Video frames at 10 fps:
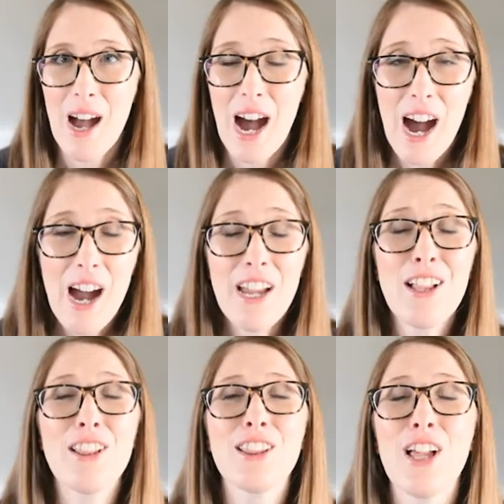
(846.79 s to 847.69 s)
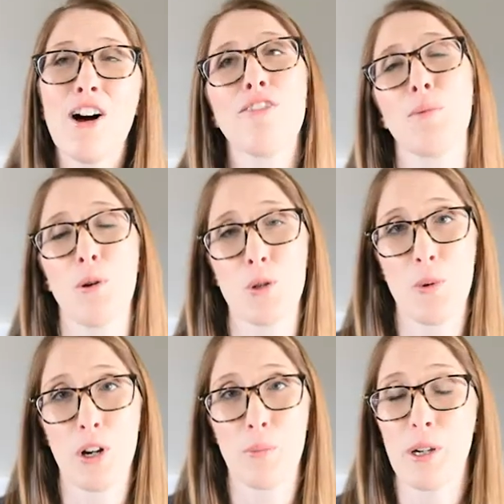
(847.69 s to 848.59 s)
I love the
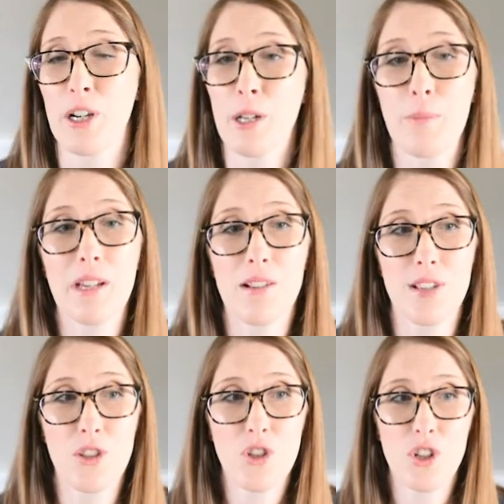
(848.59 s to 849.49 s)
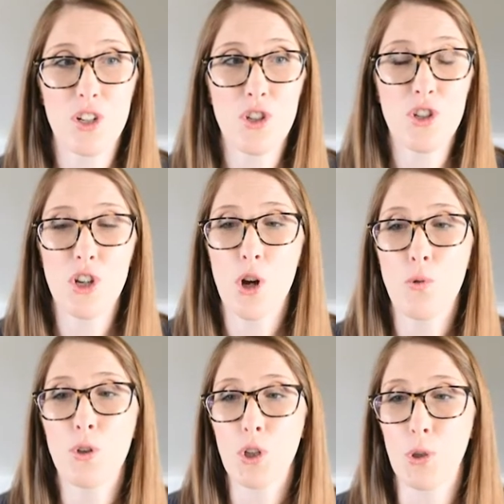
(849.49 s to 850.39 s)
postpartum period because it's just so
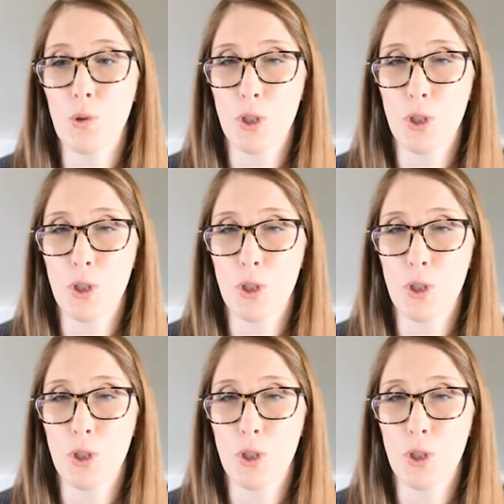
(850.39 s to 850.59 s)
new.